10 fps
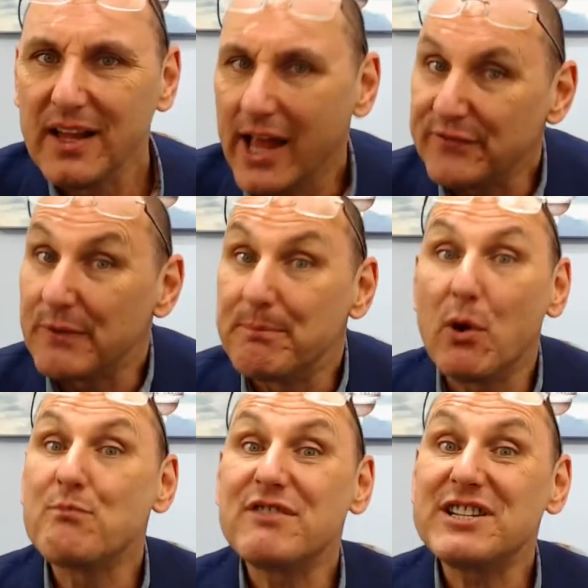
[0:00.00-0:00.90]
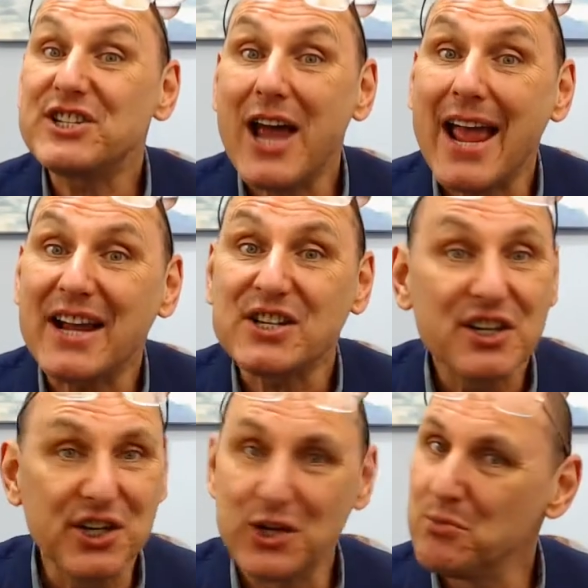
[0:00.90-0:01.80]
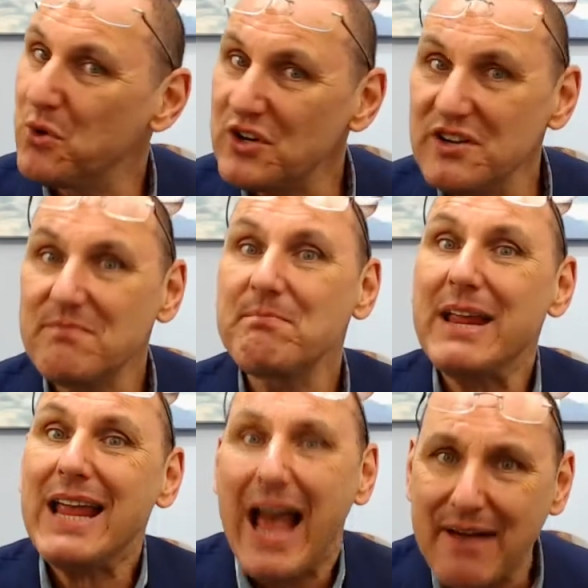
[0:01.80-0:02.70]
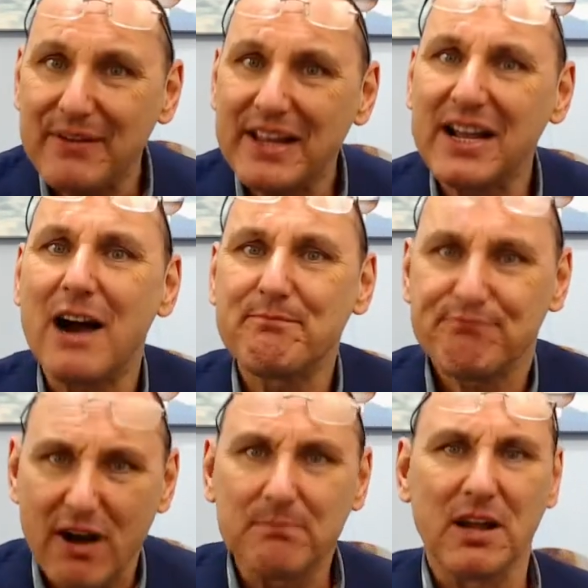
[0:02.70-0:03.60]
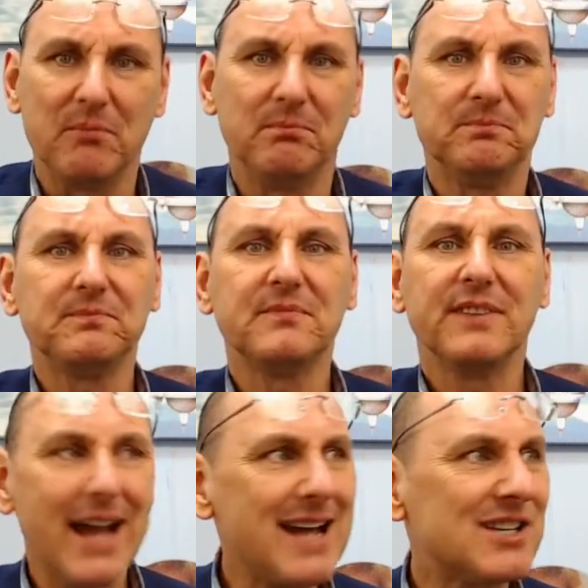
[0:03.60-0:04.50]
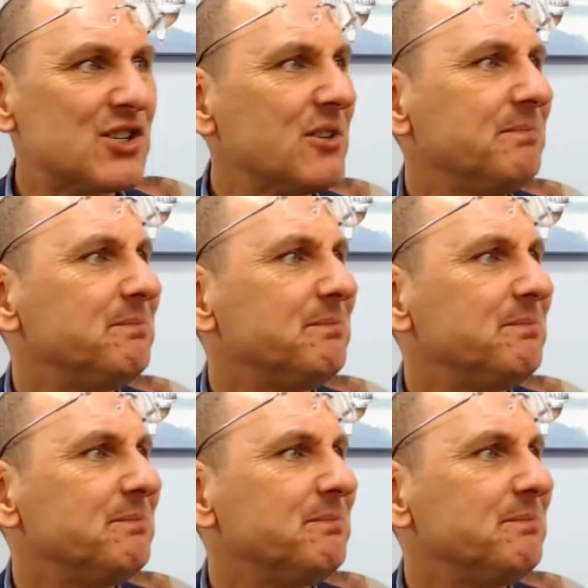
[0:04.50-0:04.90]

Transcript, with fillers: If you bought British eggs, you wouldn't be having a problem. Yes.